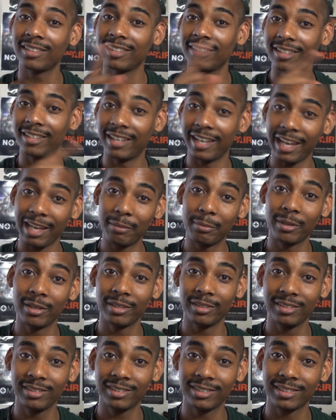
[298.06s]
the
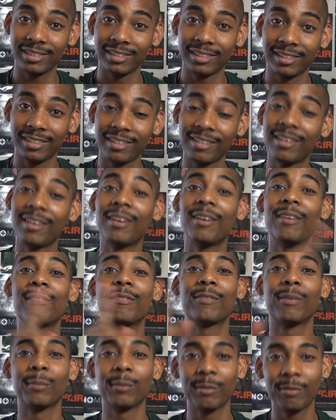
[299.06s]
gamers
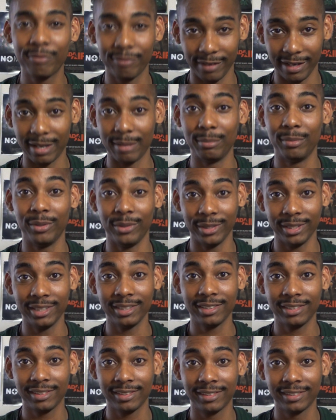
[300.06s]
from the
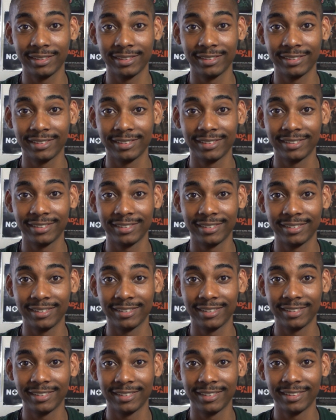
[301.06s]
fanboys.
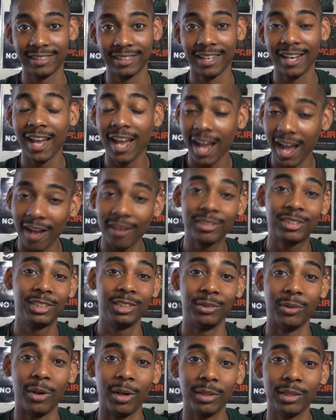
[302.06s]
I'll
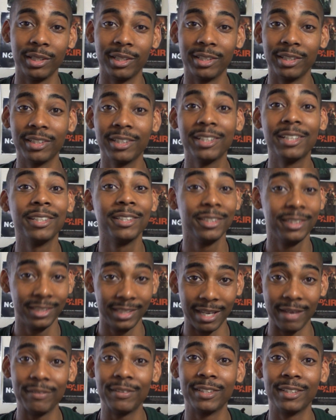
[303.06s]
see you all later.
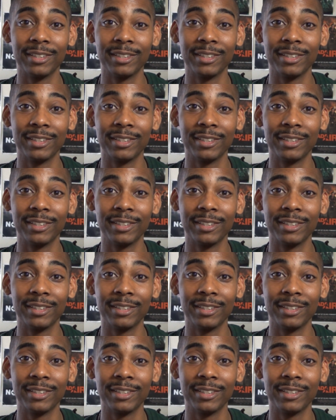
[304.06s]
You have a